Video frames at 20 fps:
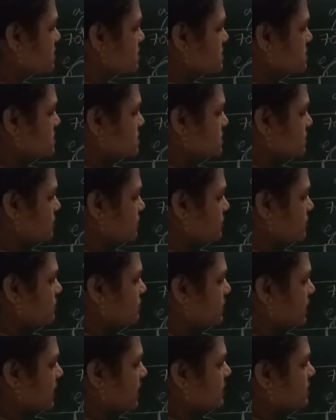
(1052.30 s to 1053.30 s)

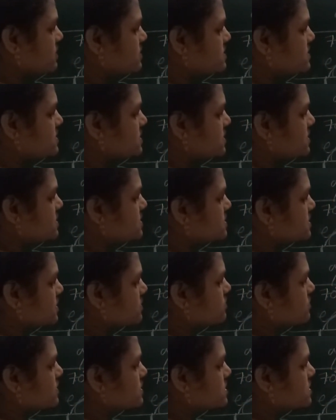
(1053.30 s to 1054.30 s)
So angle C is
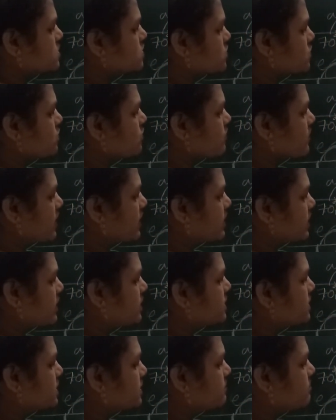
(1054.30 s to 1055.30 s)
equals to
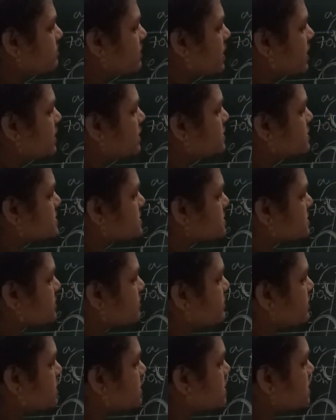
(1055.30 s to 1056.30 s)
180 minus
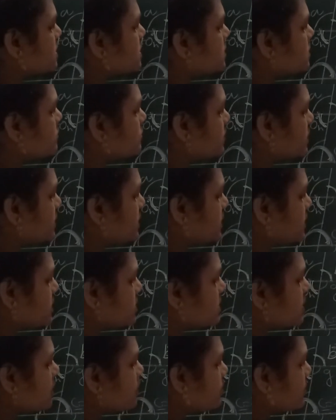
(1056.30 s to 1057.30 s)
70. You will
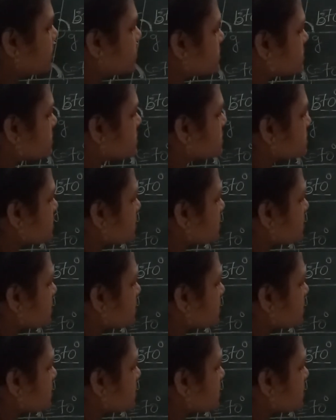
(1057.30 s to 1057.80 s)
get how much?